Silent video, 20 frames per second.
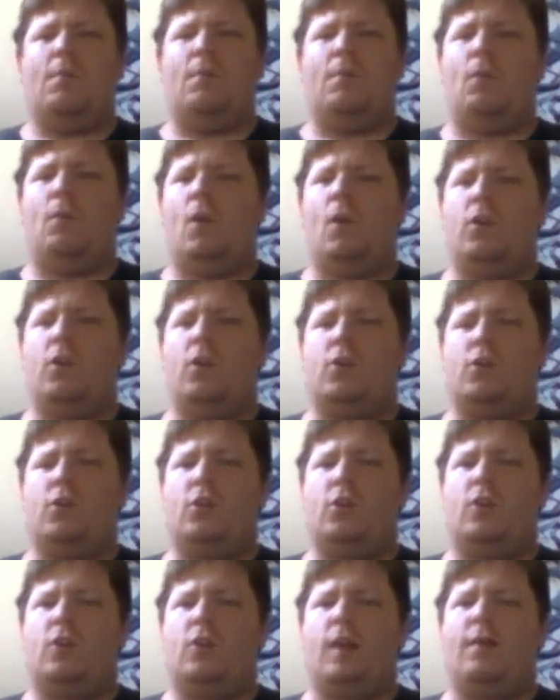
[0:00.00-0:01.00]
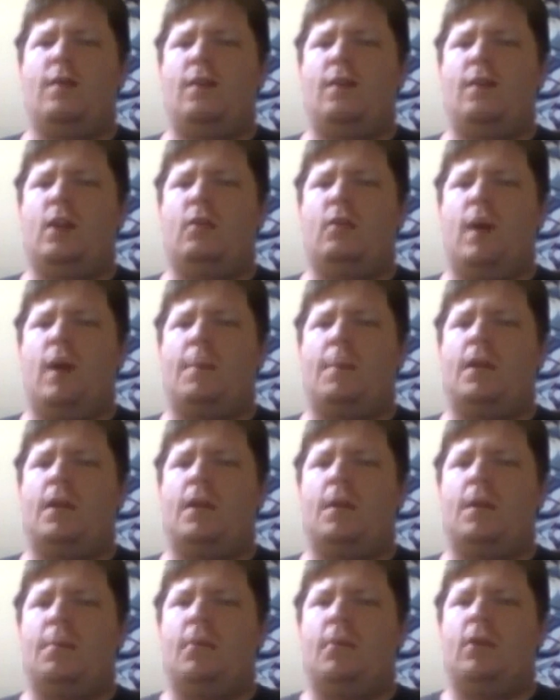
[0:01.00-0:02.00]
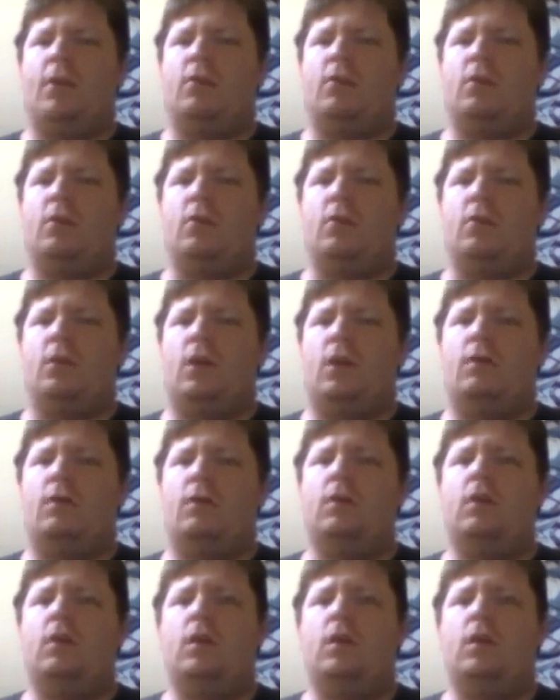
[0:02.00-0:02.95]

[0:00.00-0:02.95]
One or two. I think they're going to wrap it up pretty soon, though.